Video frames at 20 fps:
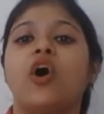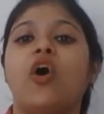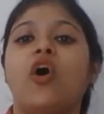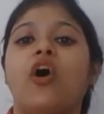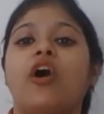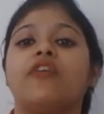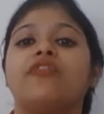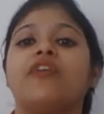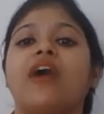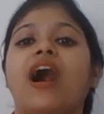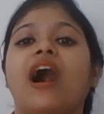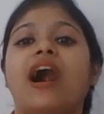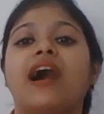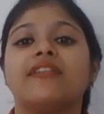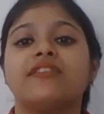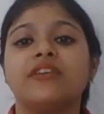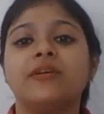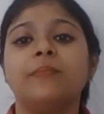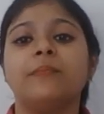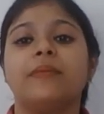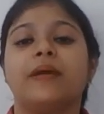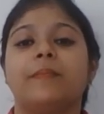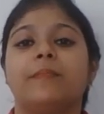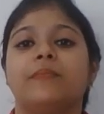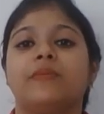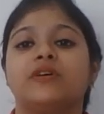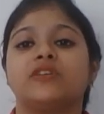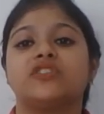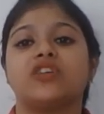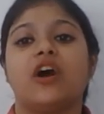of other
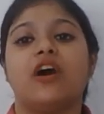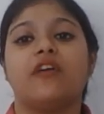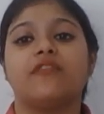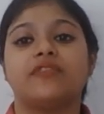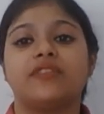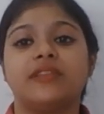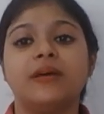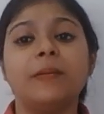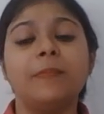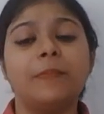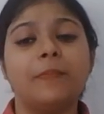members of the